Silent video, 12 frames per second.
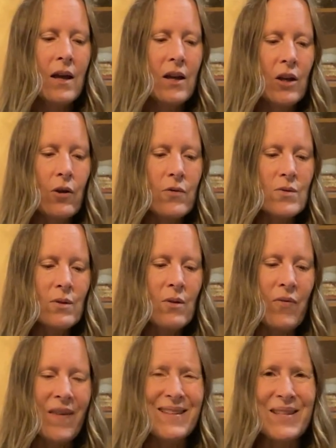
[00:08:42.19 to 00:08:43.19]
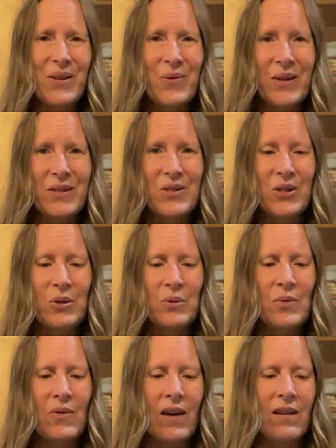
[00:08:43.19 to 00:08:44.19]
you know, there's little things that you can
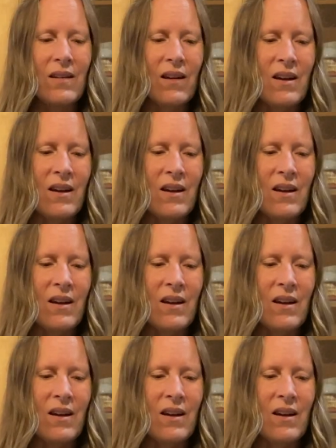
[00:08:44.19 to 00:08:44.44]
do that,